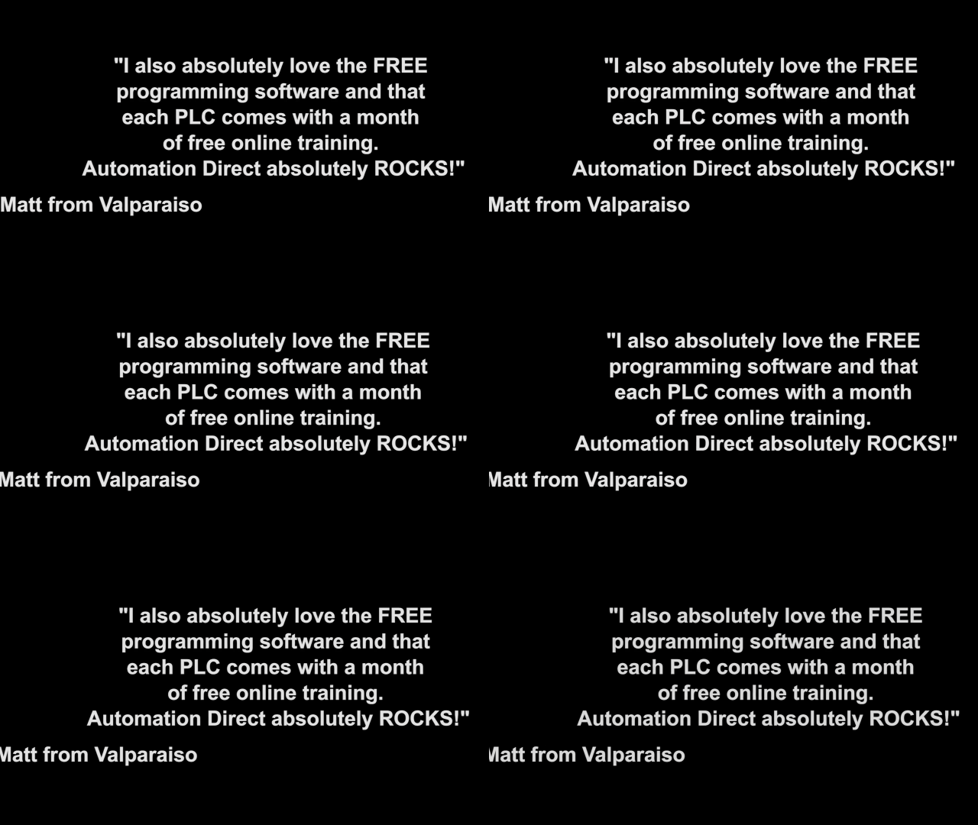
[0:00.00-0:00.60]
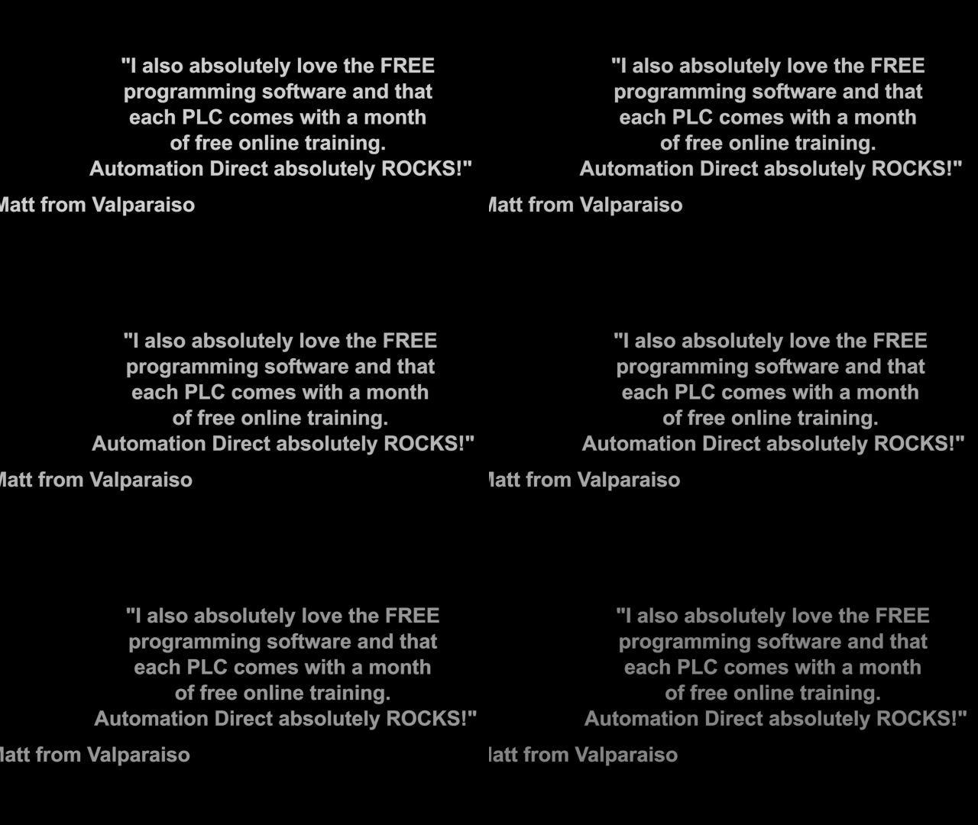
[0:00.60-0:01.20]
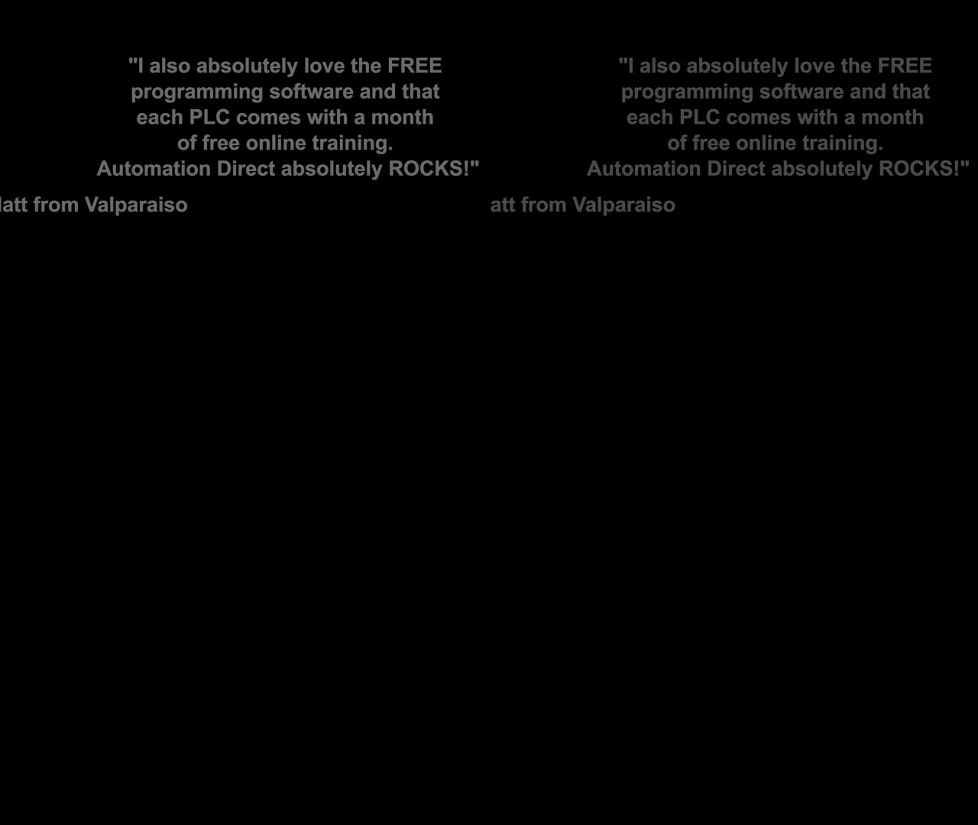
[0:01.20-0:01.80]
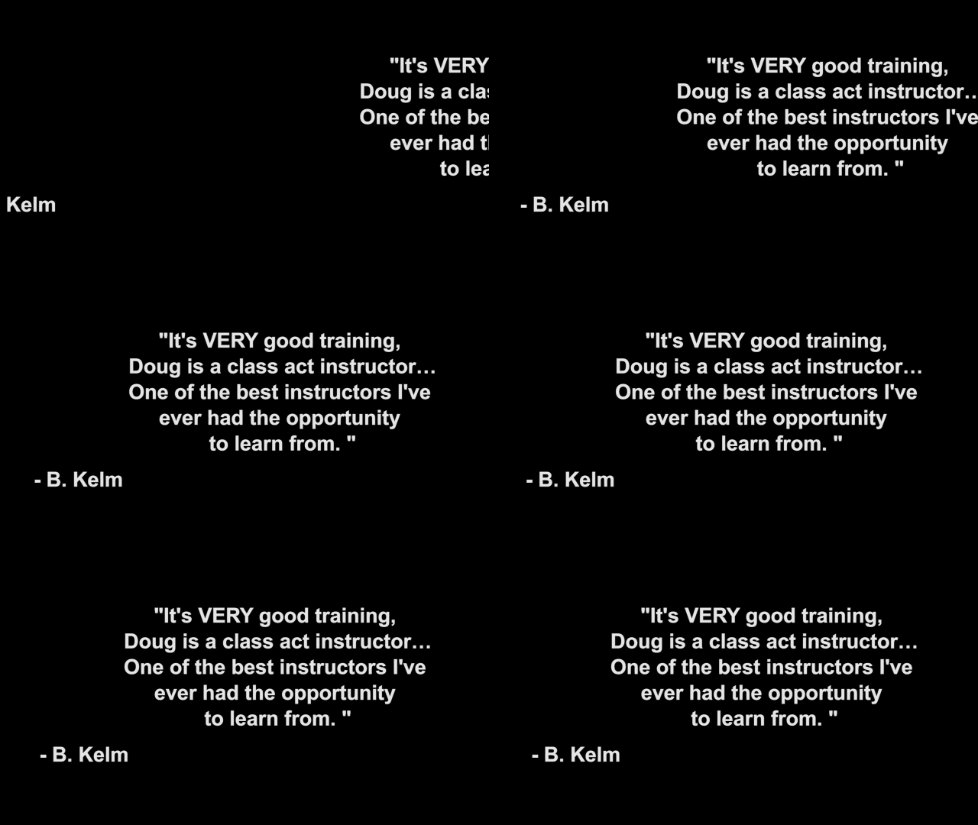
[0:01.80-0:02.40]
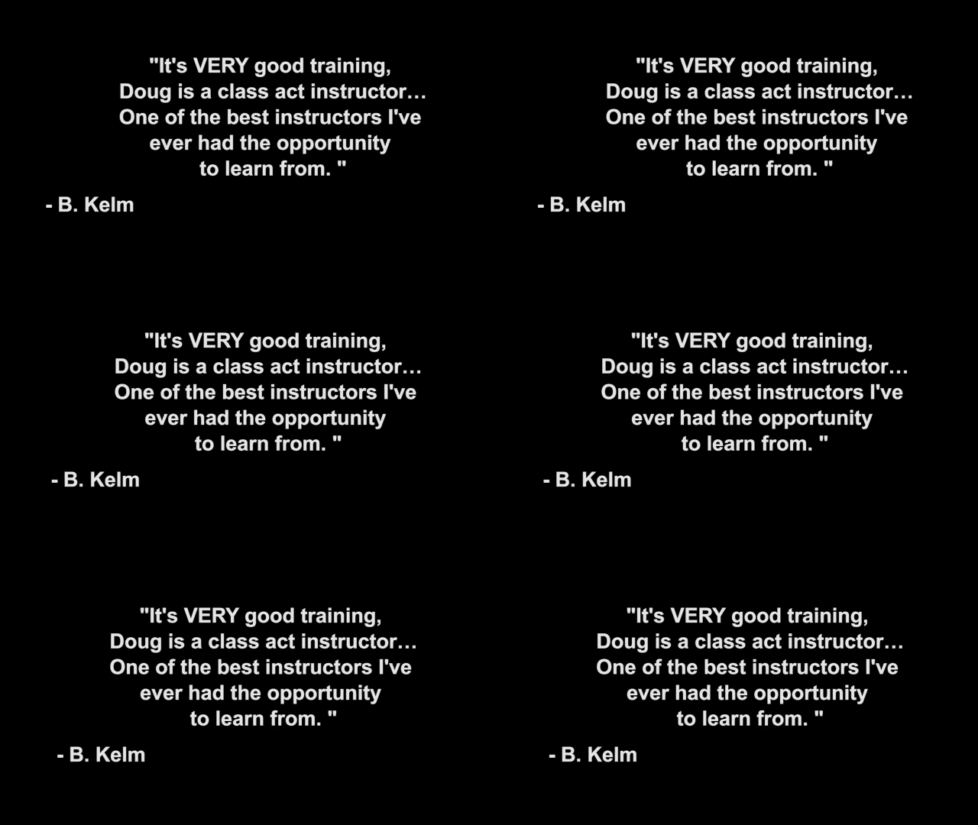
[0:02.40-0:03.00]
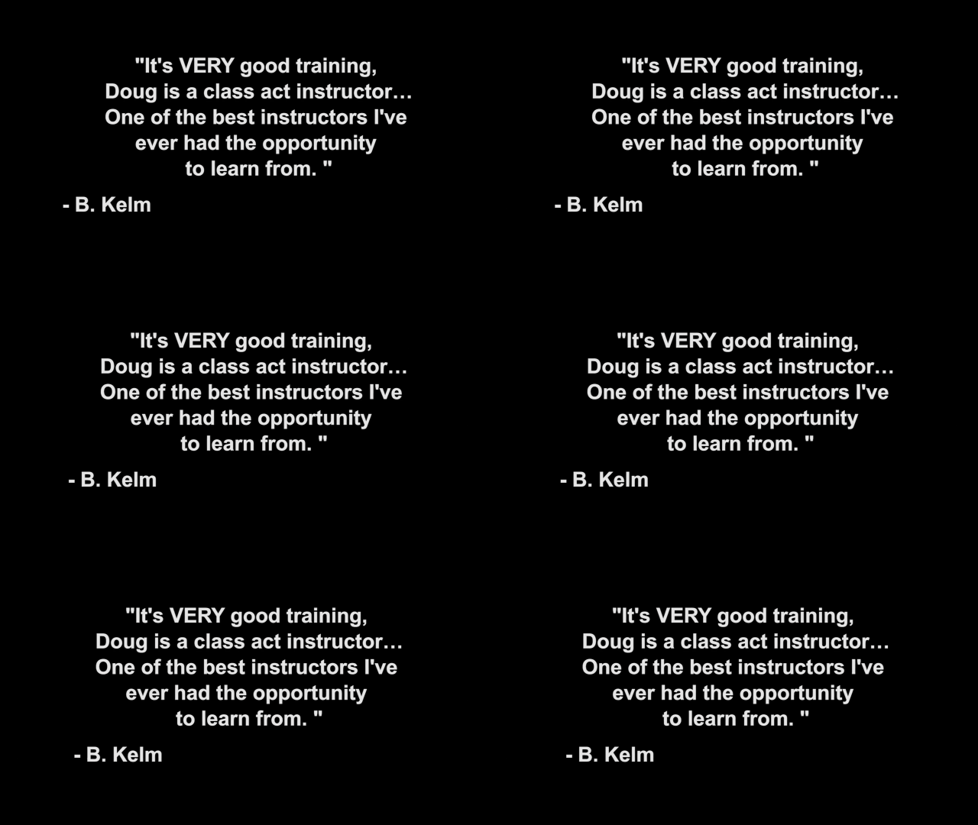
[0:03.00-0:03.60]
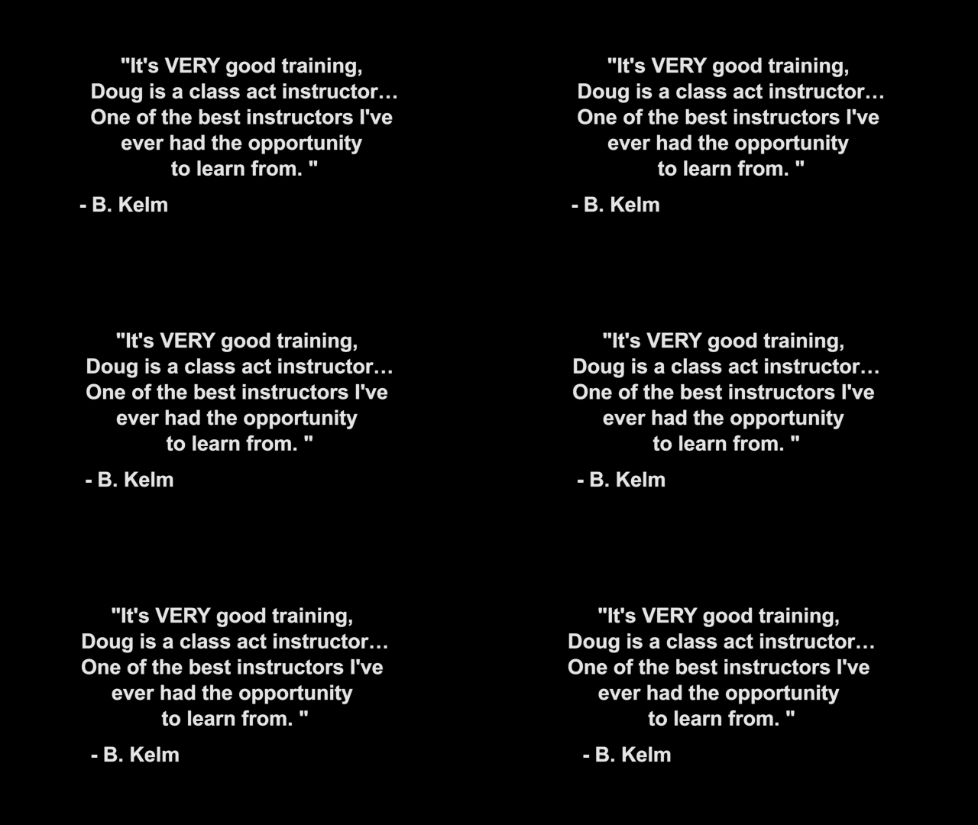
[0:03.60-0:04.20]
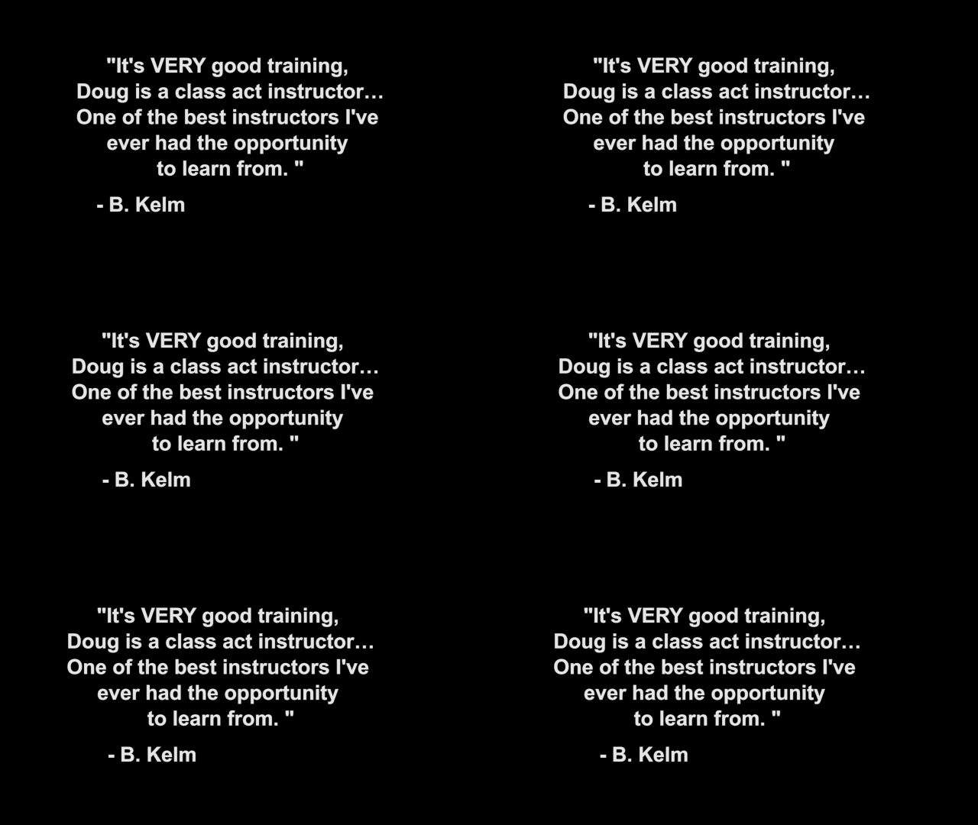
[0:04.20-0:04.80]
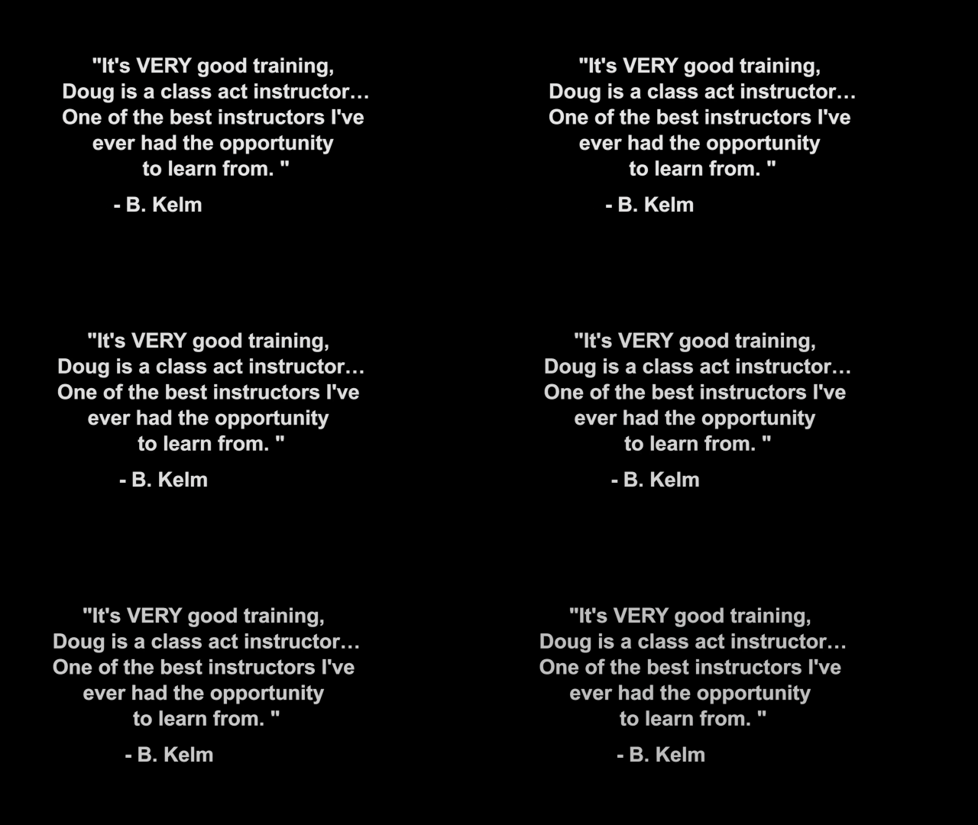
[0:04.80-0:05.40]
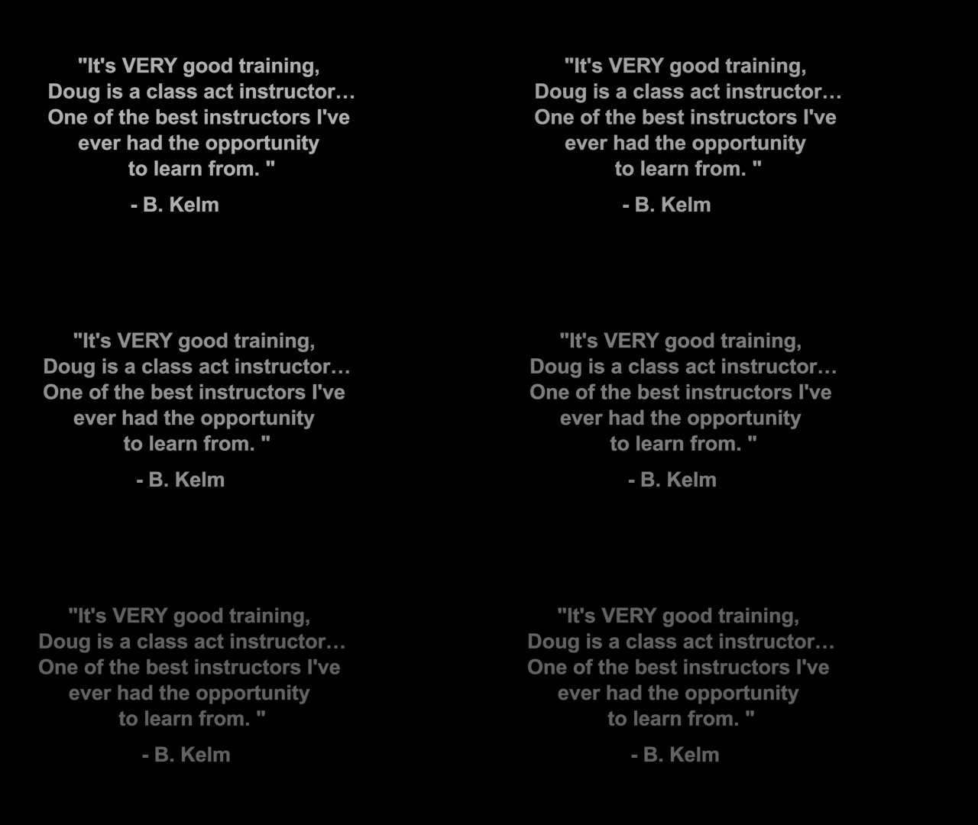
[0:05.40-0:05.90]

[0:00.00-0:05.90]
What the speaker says: (no speaker visible)